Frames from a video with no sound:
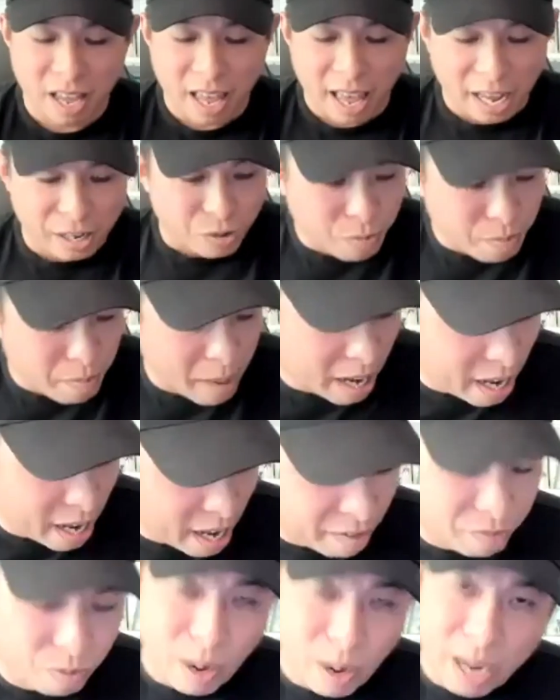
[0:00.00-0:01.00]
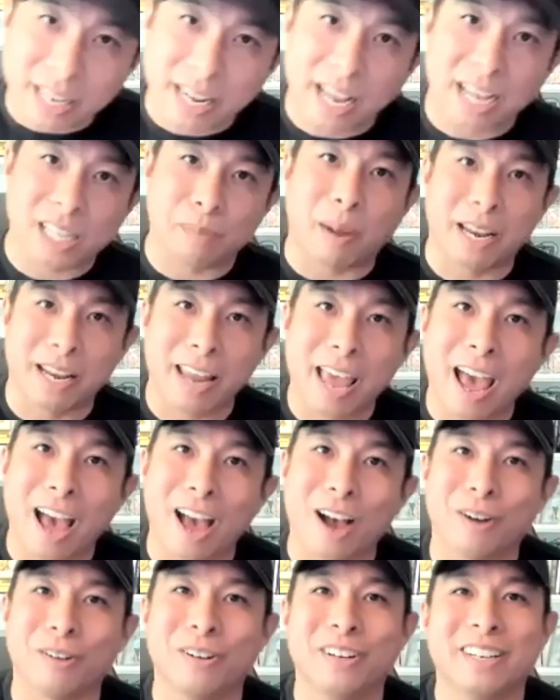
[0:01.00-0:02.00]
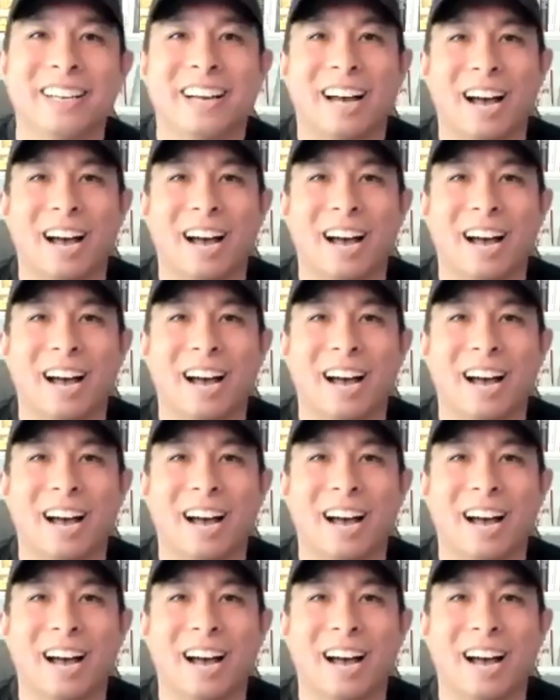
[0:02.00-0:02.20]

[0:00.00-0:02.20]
As you may have recognized by now,